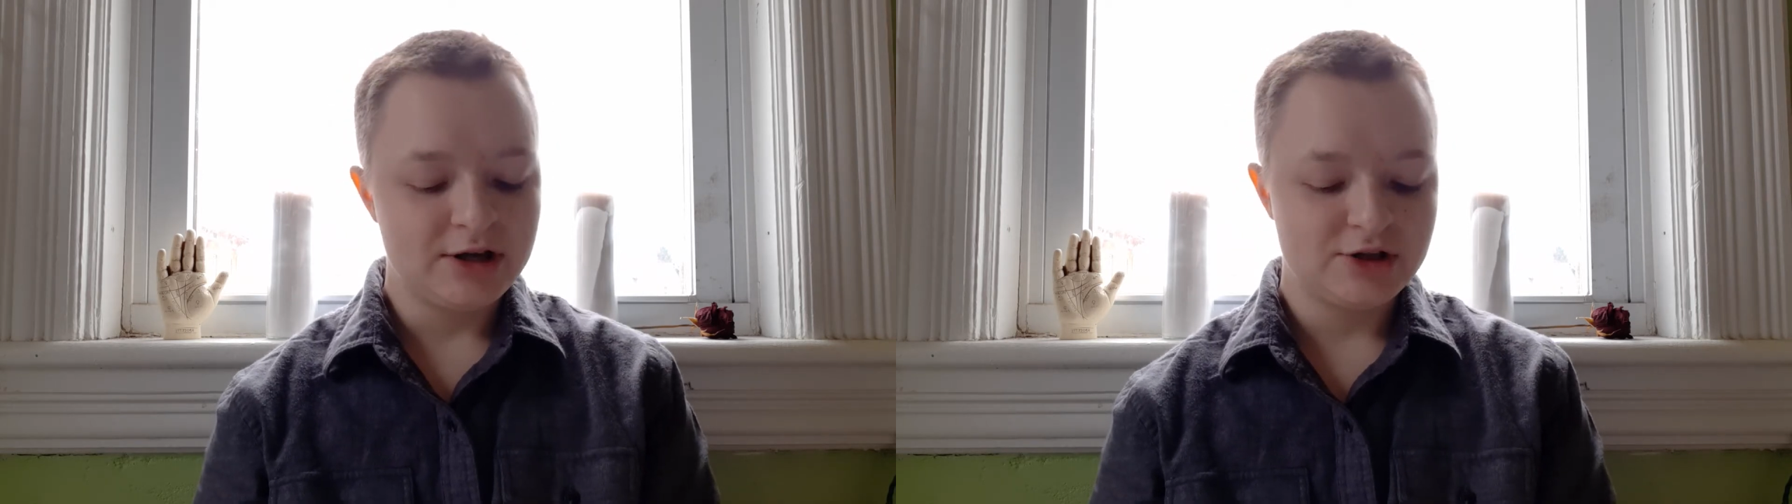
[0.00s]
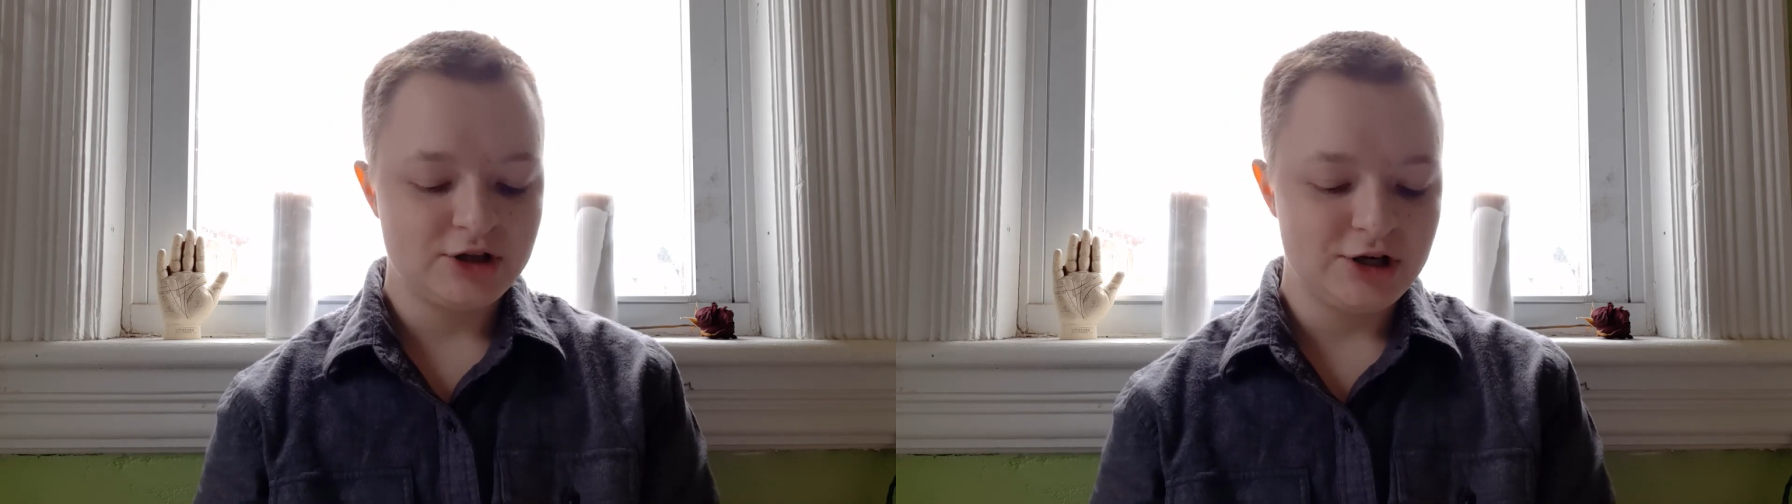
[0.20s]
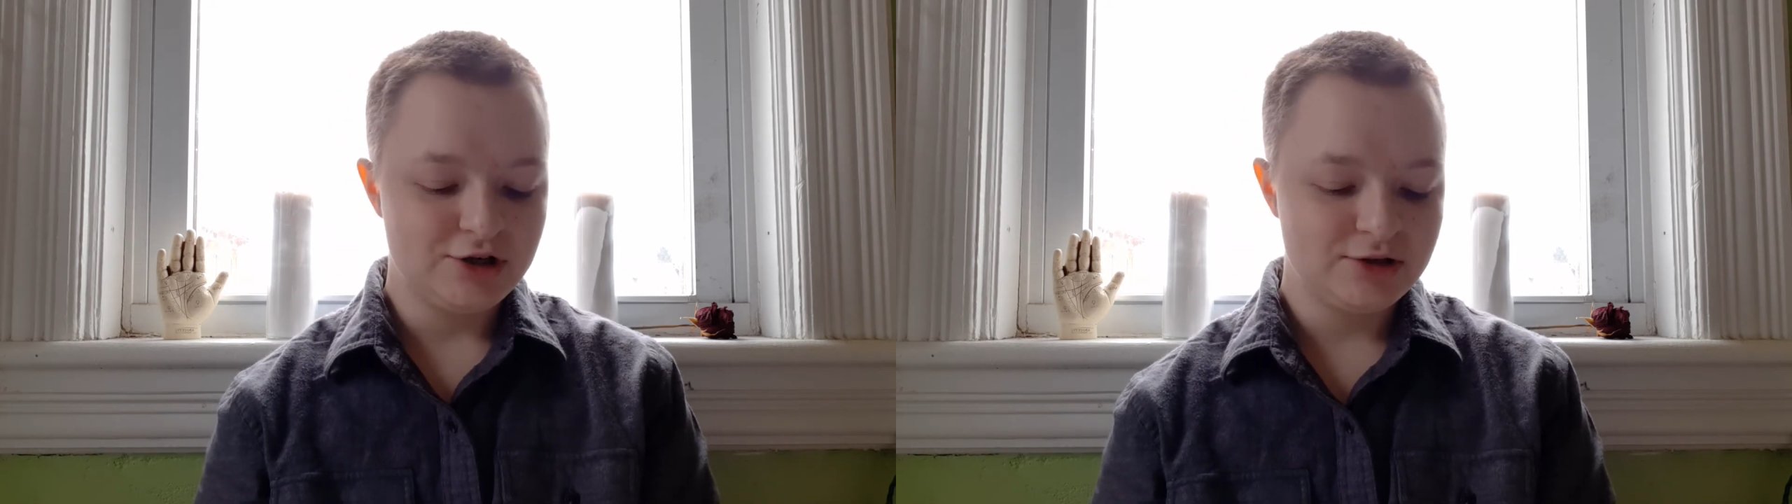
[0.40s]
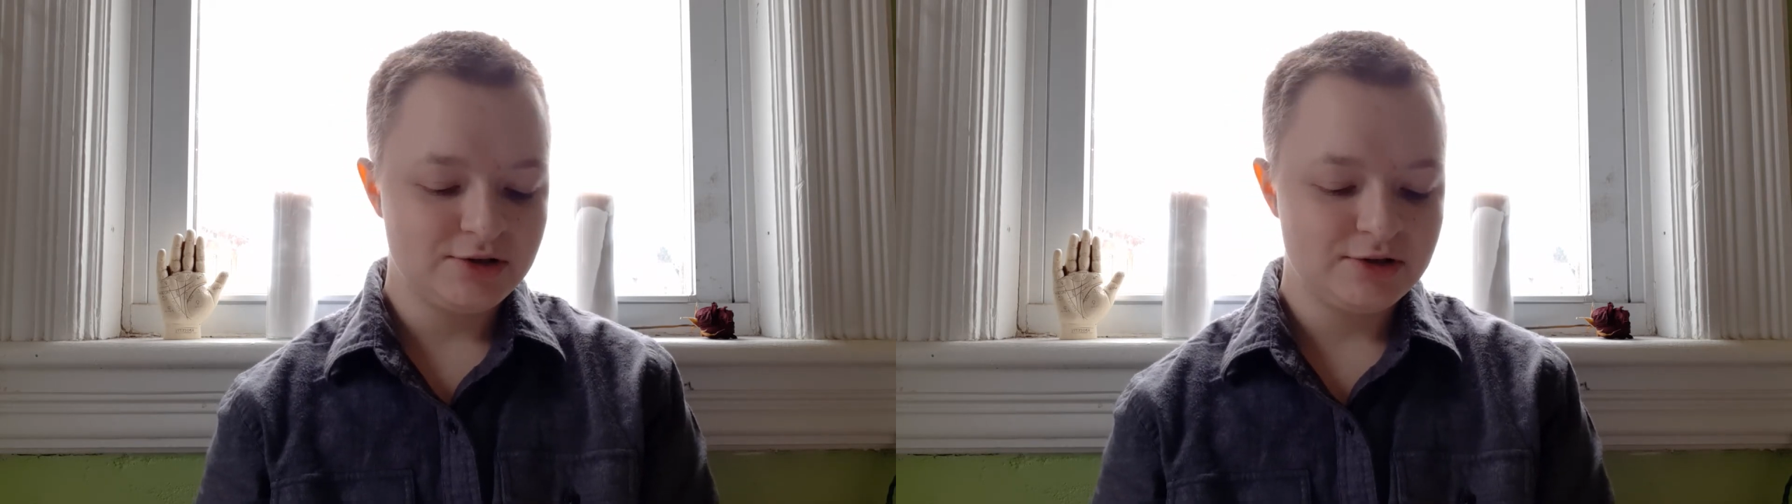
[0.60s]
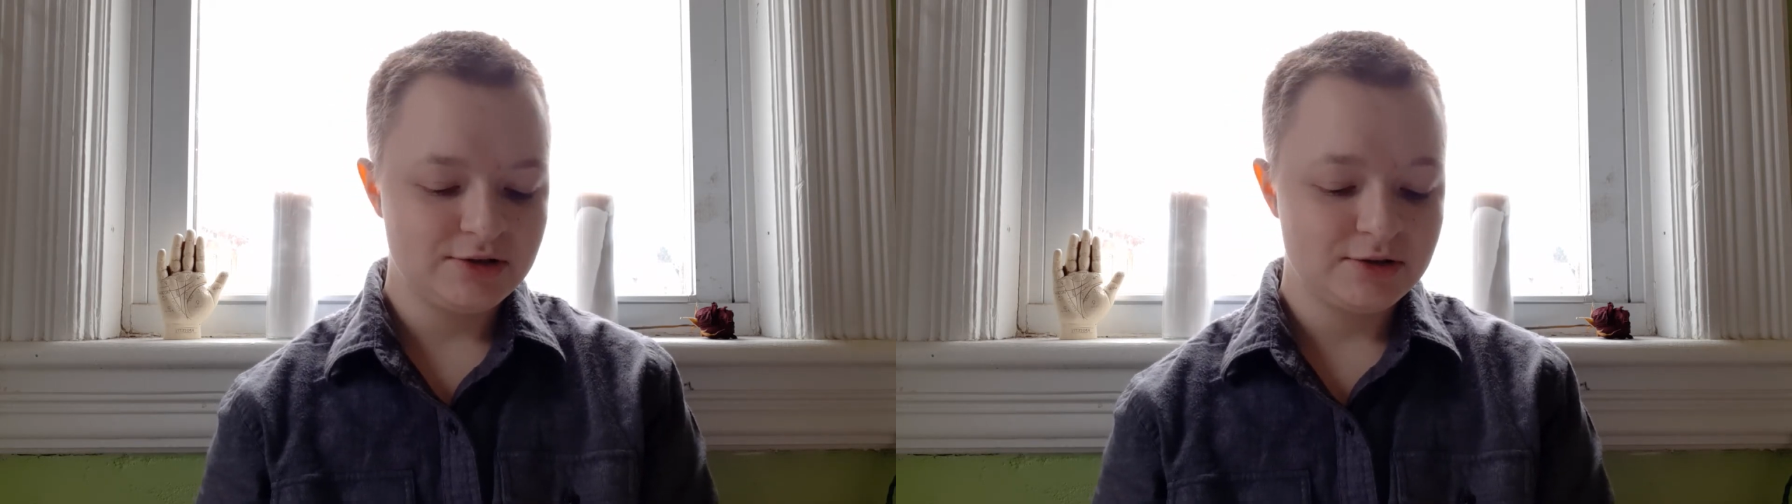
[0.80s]

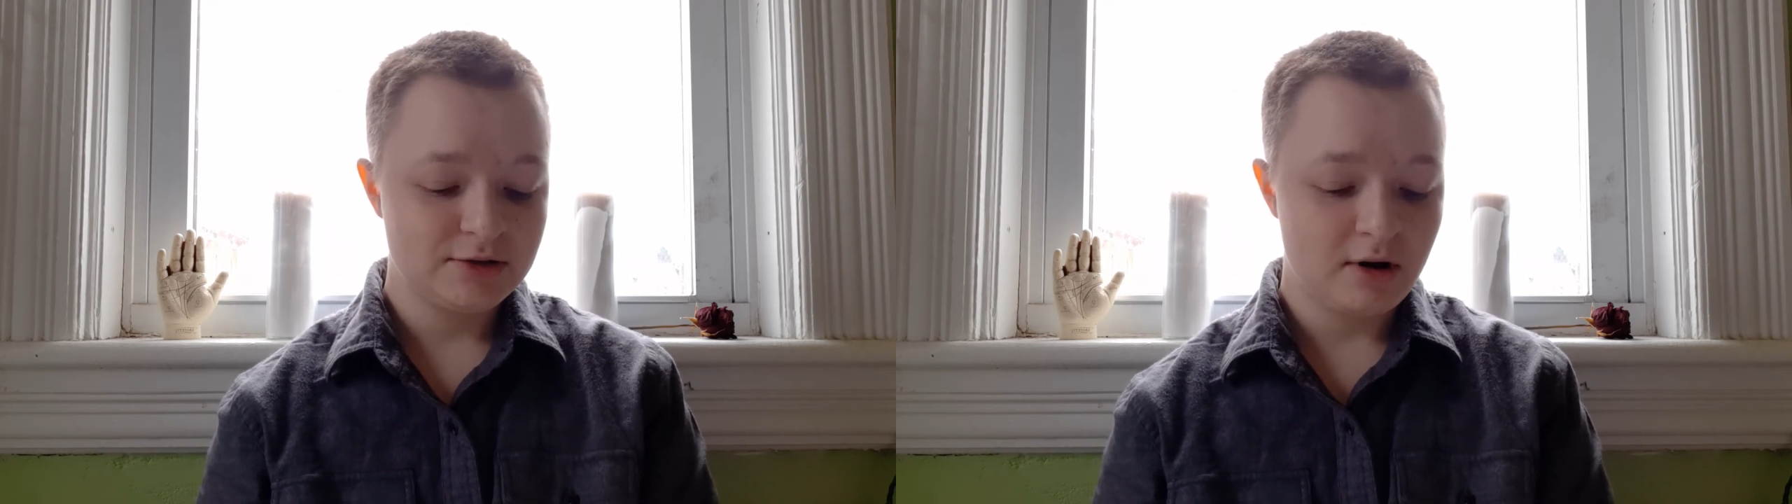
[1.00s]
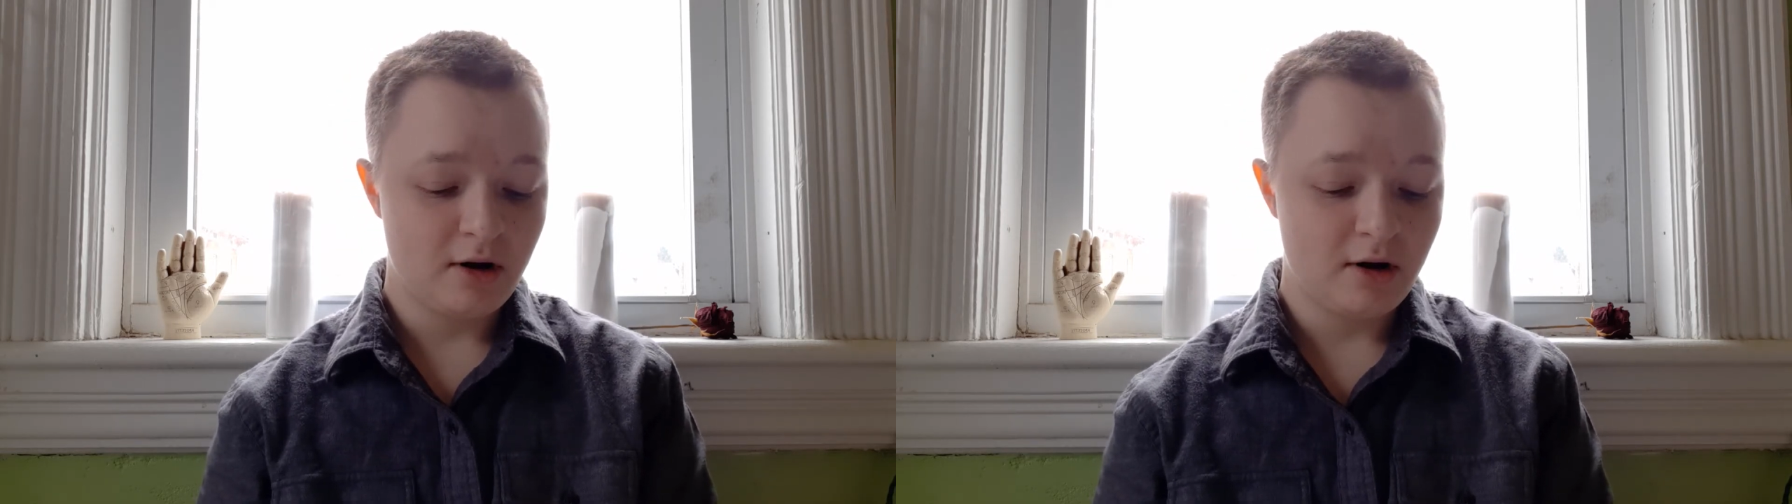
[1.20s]
stations